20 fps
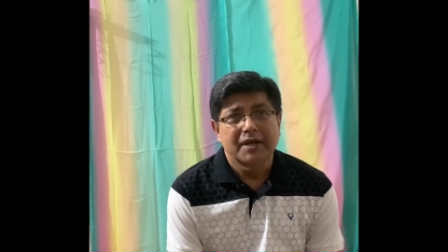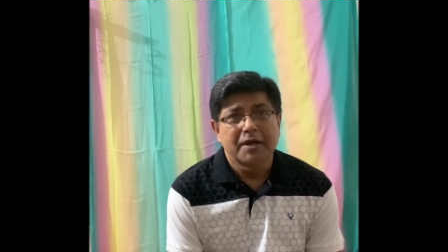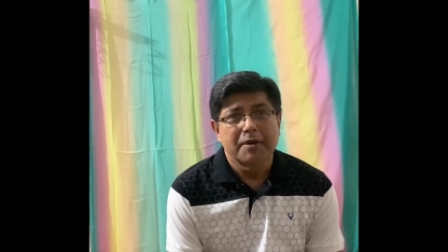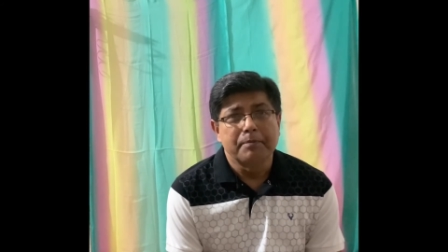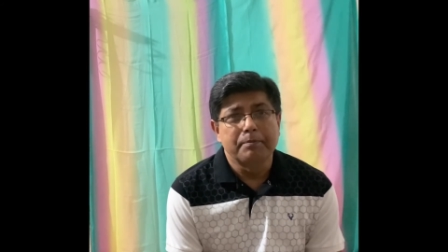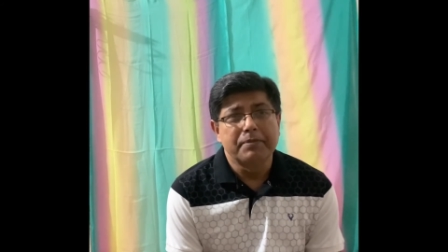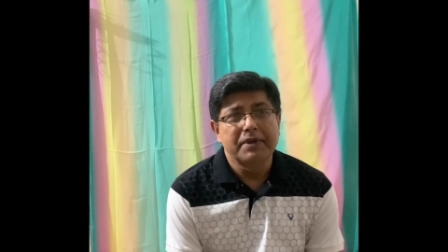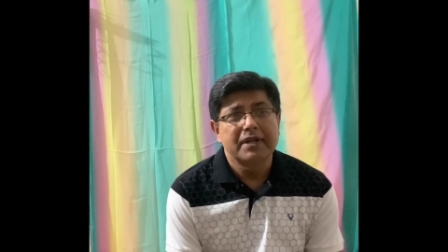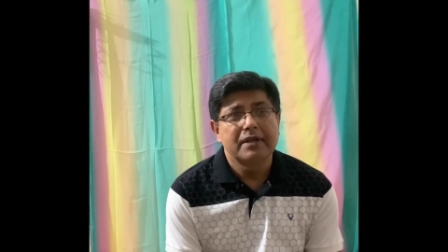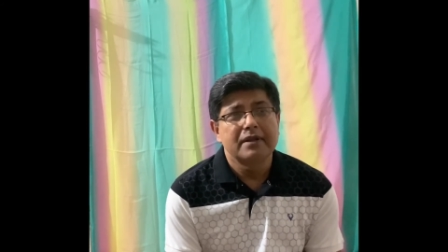
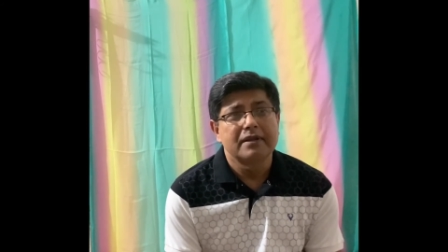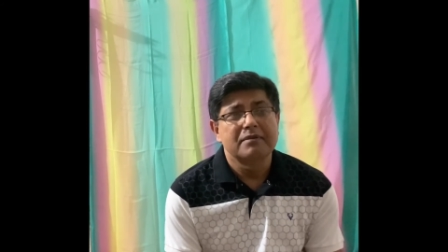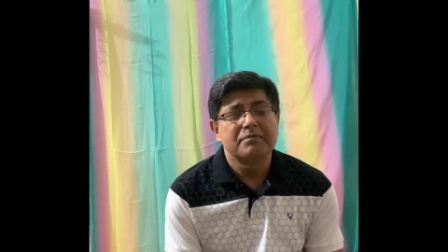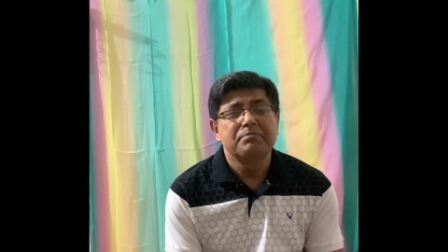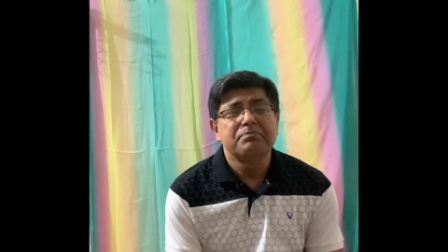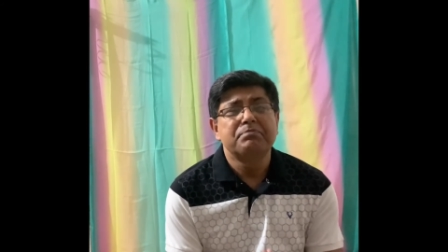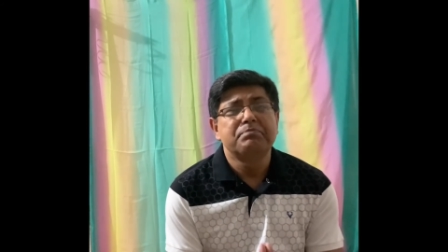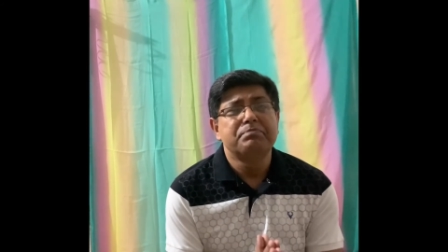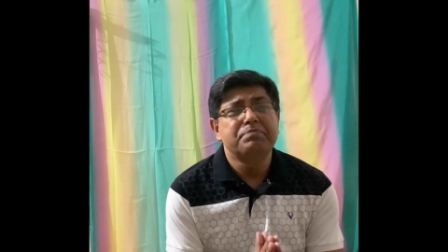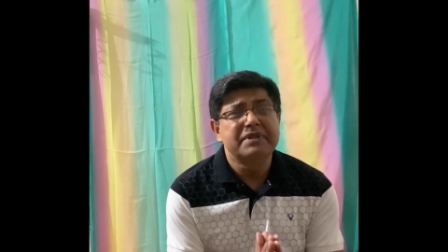Bill
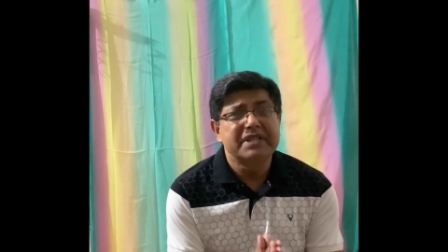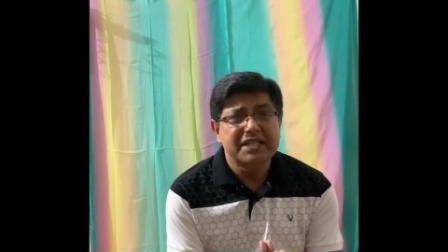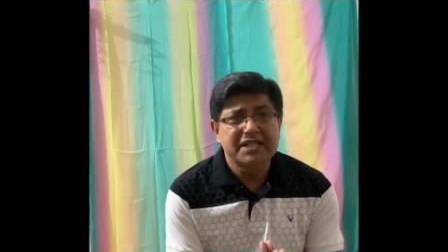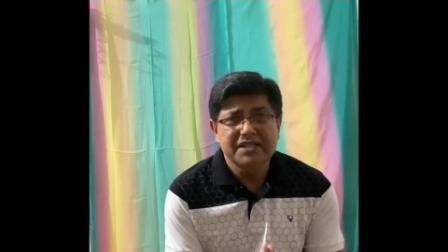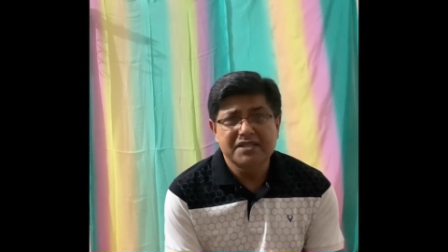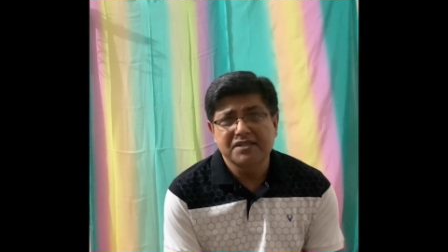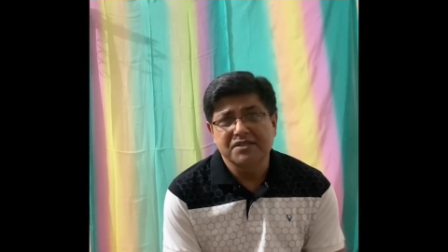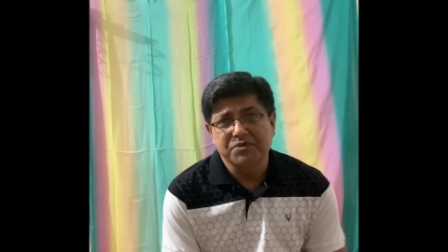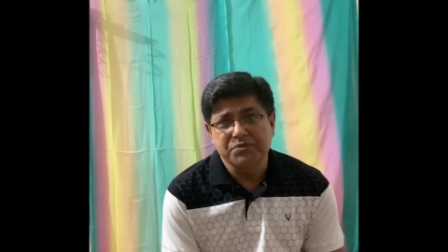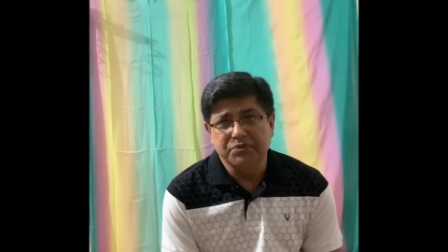
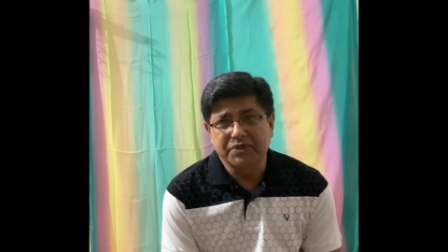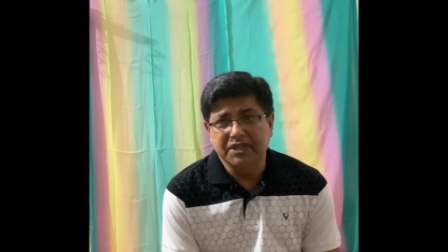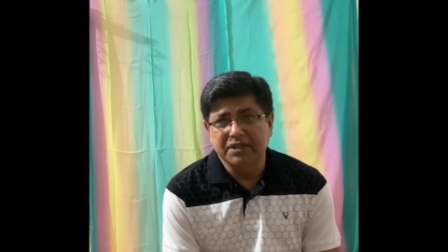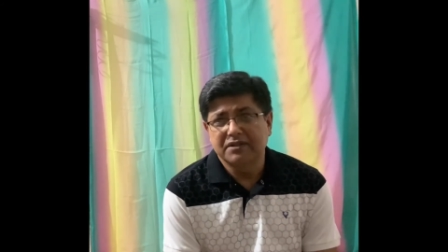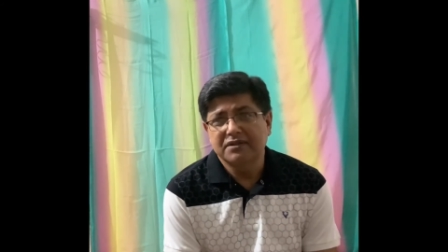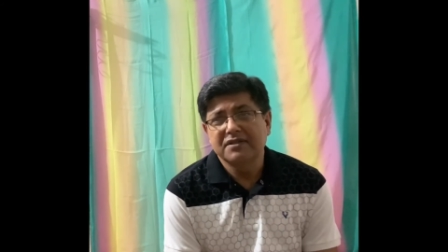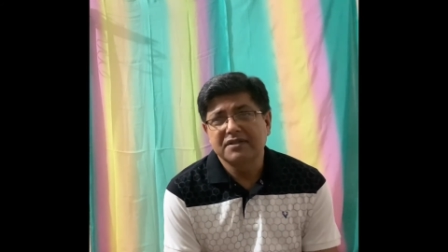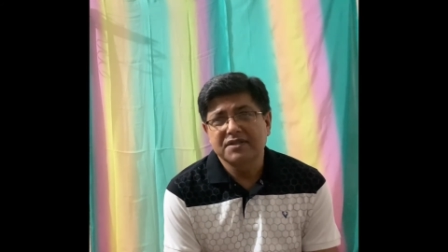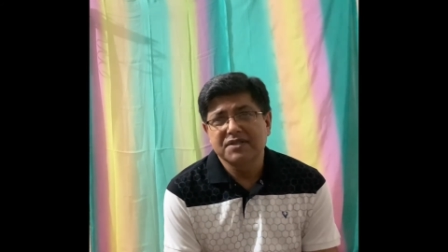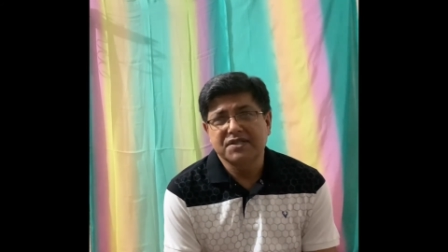pleaded with
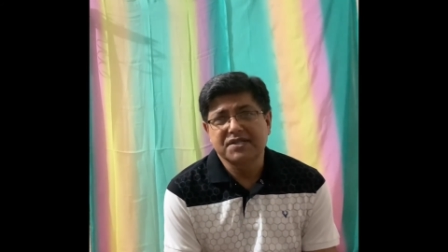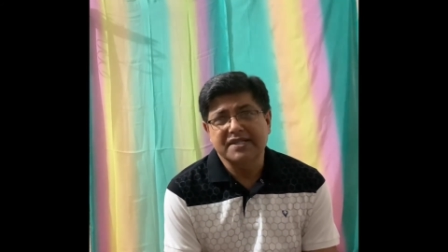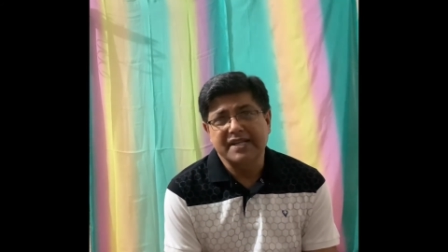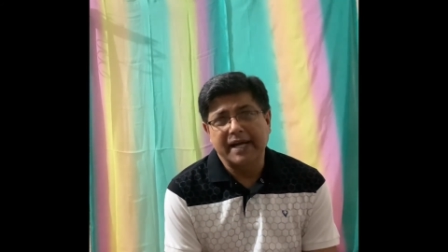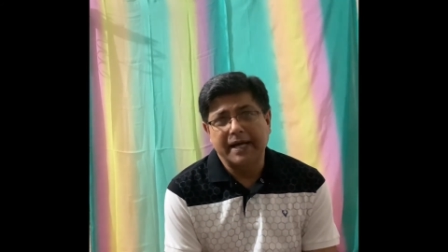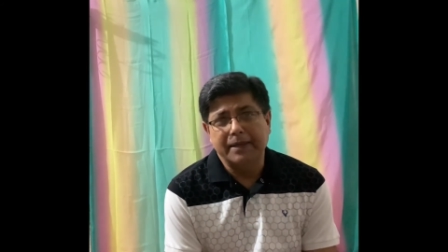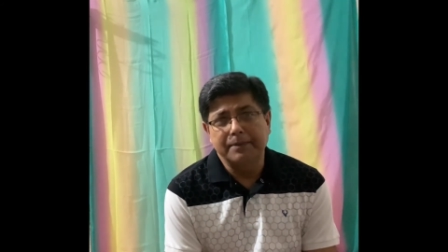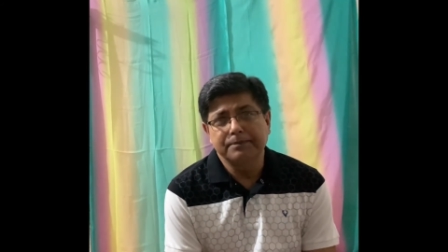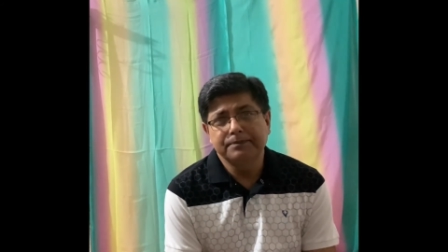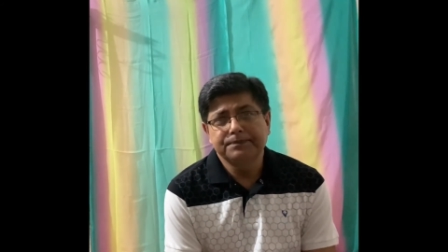
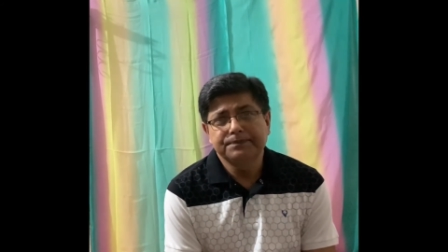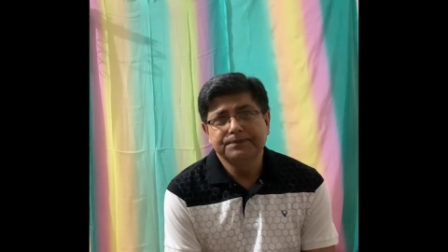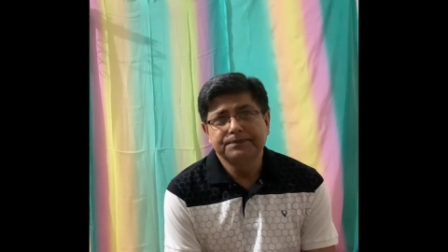Sam